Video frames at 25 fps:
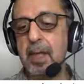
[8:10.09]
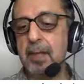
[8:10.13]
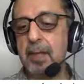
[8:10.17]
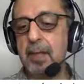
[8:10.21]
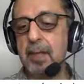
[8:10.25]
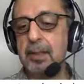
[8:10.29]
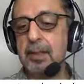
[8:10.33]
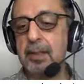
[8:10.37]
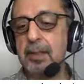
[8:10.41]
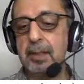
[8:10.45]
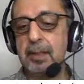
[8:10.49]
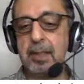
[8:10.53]

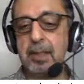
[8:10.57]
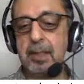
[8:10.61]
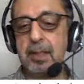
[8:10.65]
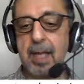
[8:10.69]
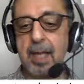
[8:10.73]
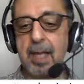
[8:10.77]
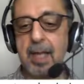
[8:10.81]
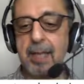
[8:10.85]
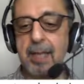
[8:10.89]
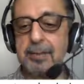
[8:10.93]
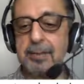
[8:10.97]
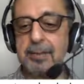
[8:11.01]
the
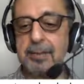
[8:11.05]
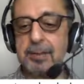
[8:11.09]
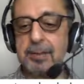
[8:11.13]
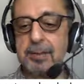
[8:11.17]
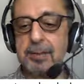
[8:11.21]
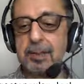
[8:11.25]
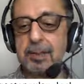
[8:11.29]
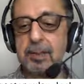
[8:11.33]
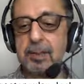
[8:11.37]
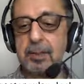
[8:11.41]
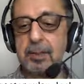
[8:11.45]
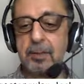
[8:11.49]

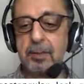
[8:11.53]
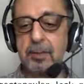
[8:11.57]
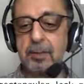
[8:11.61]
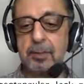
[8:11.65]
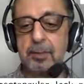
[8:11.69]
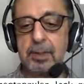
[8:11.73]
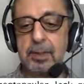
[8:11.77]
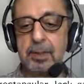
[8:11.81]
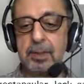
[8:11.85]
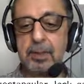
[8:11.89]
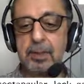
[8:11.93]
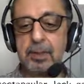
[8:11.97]
answer to
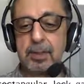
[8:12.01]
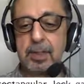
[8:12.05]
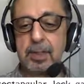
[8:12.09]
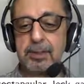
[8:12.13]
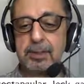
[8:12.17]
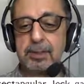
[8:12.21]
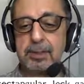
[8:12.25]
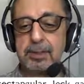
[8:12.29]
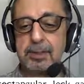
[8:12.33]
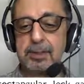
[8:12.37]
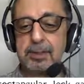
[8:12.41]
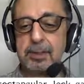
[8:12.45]
the thrust,